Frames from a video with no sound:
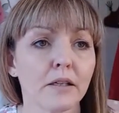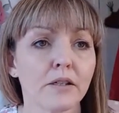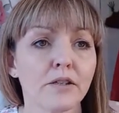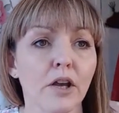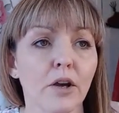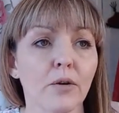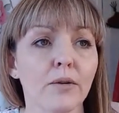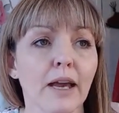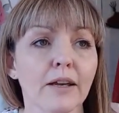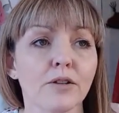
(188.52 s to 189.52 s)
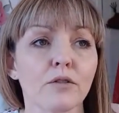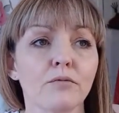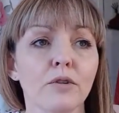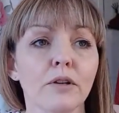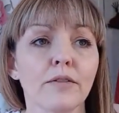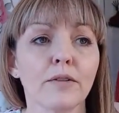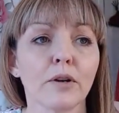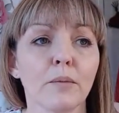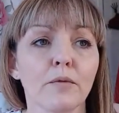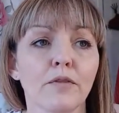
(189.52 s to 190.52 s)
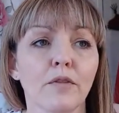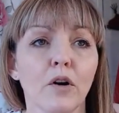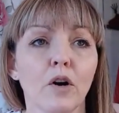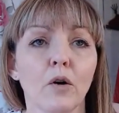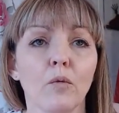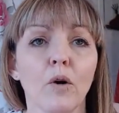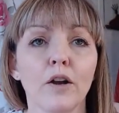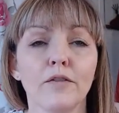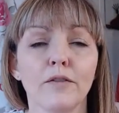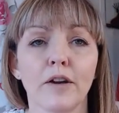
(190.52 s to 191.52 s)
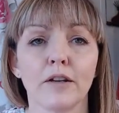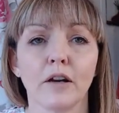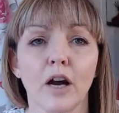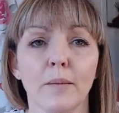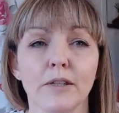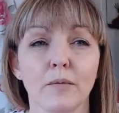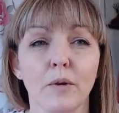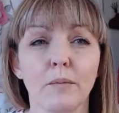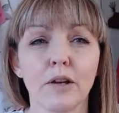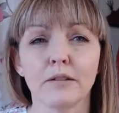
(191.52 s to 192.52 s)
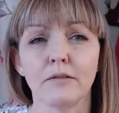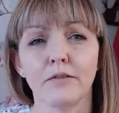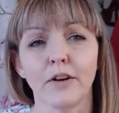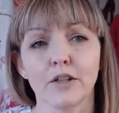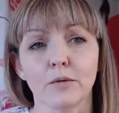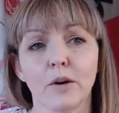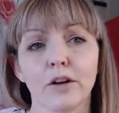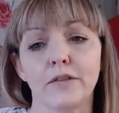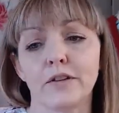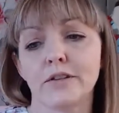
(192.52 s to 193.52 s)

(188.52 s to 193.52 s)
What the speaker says: So the rule of thumb for woven garments, and we're mostly referring to woven.